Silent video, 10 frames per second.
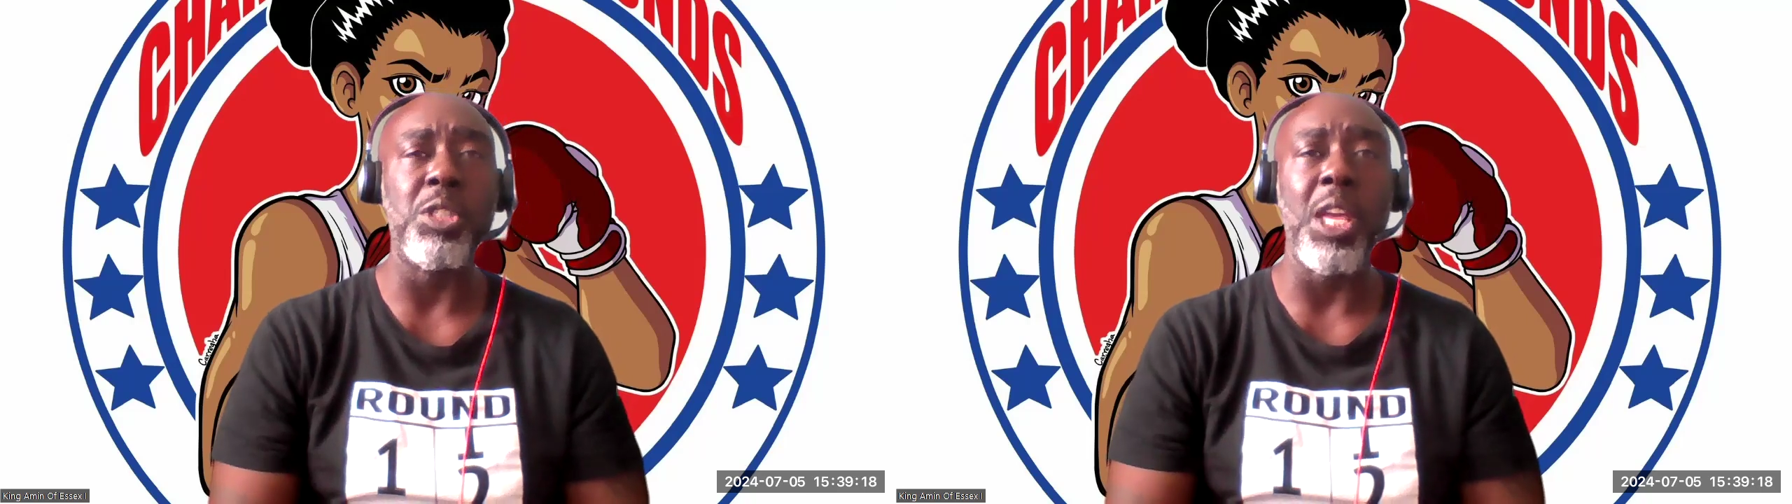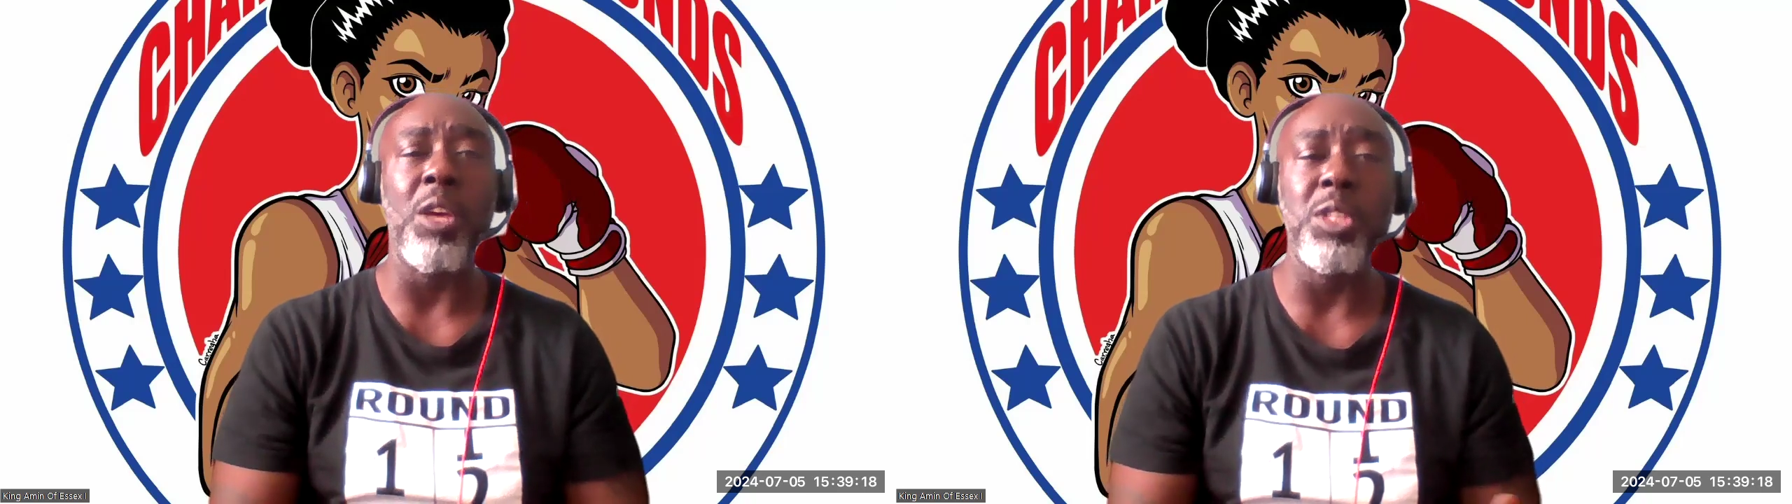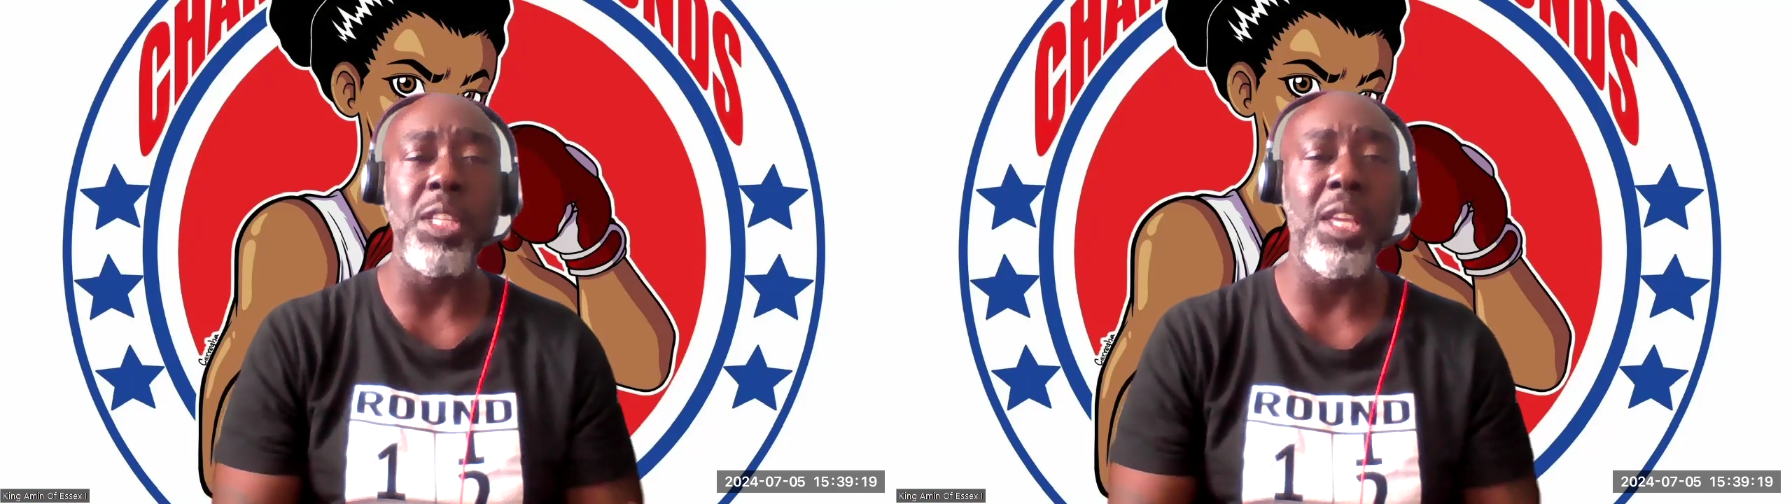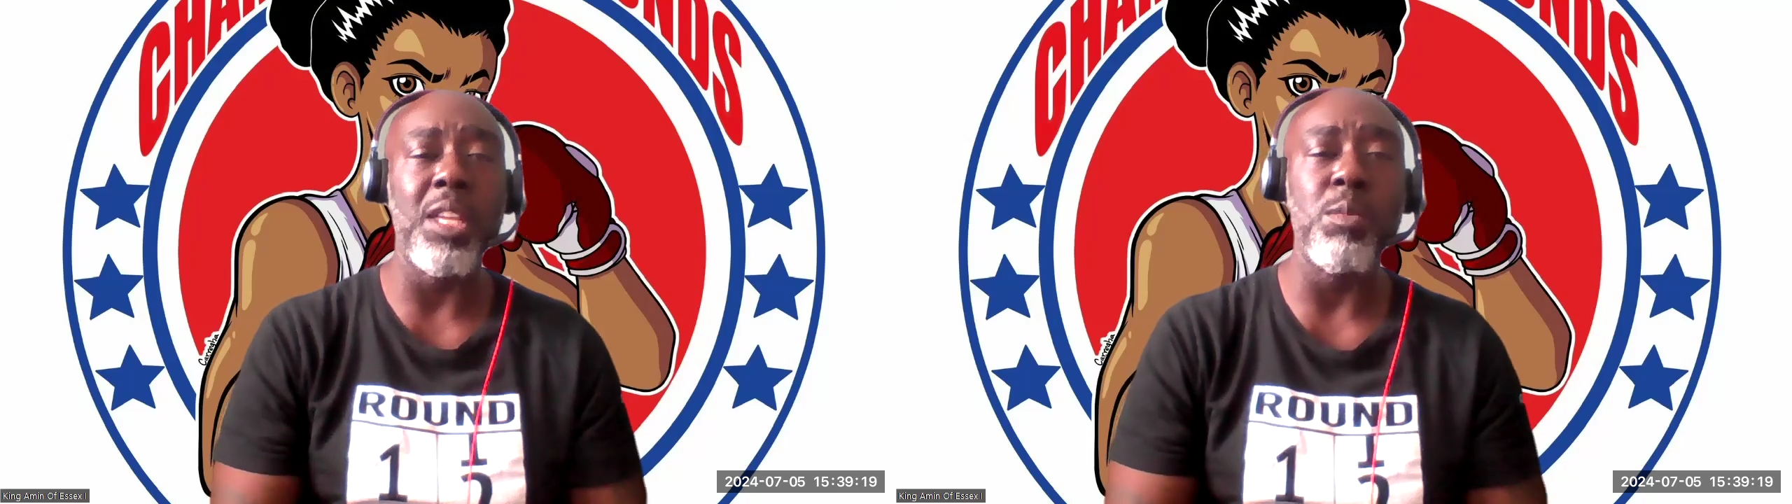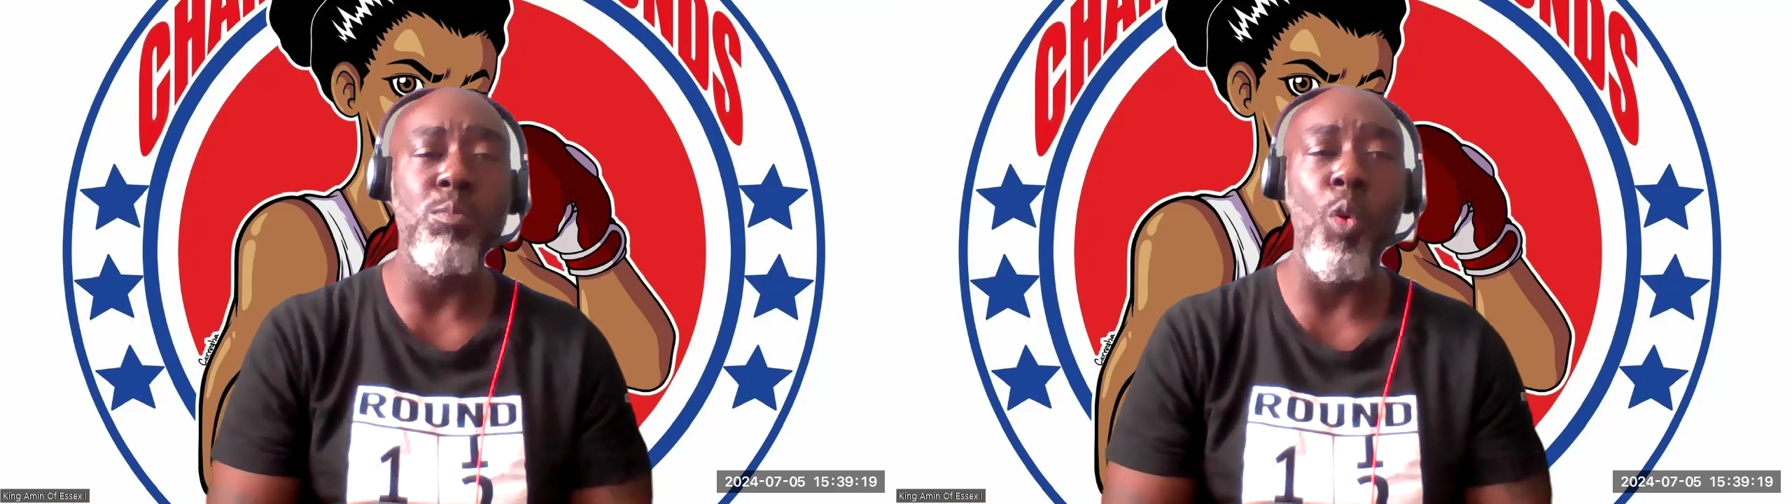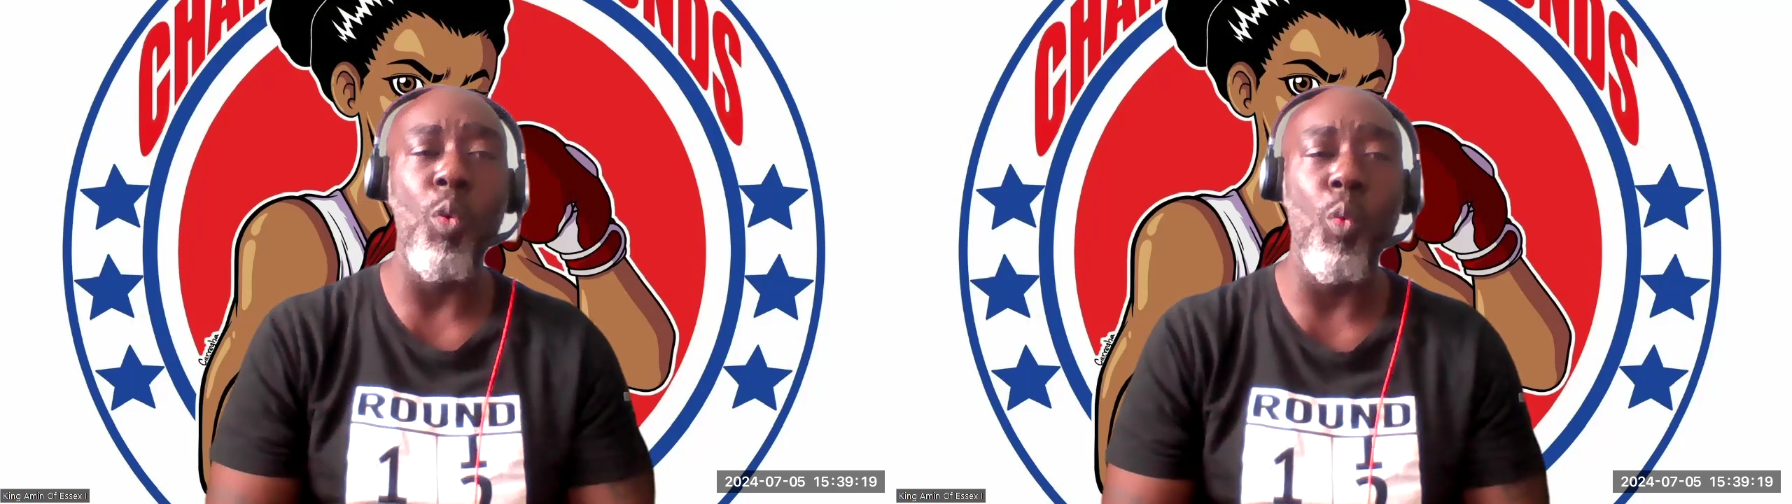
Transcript: skills against more